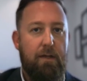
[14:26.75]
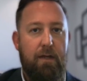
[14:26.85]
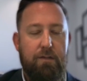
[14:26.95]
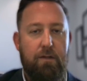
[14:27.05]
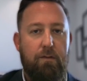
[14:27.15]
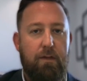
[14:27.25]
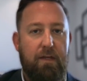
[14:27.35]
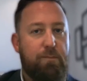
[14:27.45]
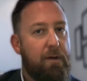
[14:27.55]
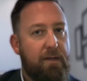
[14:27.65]
And so the
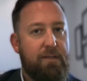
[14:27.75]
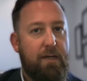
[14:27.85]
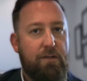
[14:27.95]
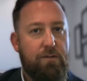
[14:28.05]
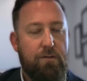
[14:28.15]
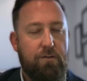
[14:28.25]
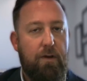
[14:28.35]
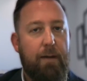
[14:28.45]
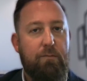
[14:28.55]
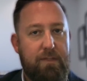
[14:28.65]
experience I just
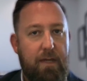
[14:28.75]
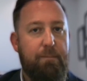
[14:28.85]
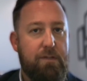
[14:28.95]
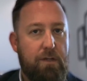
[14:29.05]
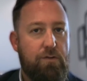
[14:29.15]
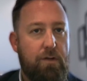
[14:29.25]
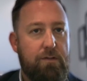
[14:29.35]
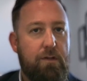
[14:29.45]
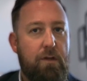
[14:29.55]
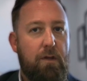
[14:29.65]
described with
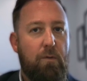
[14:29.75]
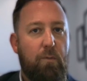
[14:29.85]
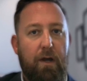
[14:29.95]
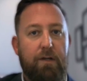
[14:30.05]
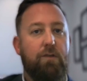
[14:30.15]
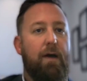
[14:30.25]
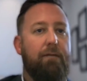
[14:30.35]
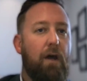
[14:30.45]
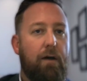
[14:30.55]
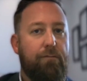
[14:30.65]
depositions, we also
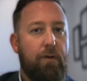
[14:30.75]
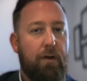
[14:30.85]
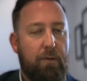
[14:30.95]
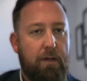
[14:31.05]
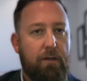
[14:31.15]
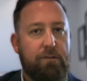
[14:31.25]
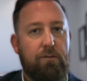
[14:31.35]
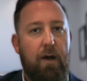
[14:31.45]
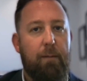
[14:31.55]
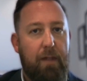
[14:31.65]
have an offering we call
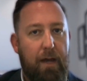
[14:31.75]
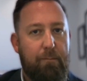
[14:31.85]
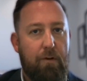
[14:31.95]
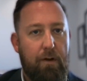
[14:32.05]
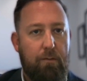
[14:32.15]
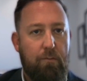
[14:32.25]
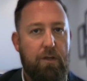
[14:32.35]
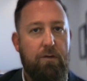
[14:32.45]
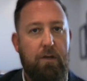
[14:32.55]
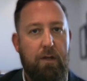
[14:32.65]
Skribe Library, where
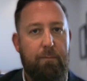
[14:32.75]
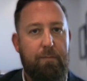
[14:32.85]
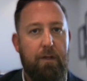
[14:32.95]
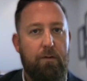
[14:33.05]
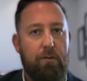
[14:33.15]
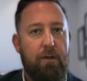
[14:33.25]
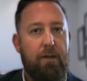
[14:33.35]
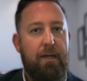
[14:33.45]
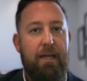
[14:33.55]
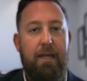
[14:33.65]
you can upload
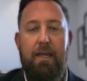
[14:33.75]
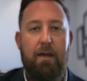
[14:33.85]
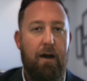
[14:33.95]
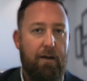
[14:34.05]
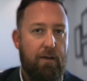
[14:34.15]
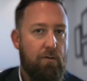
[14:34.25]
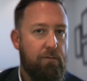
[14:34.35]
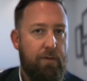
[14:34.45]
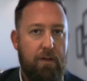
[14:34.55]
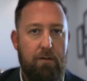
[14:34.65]
any audio or
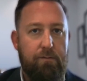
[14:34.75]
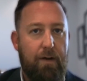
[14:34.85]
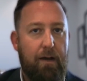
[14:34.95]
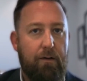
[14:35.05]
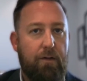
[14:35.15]
video file.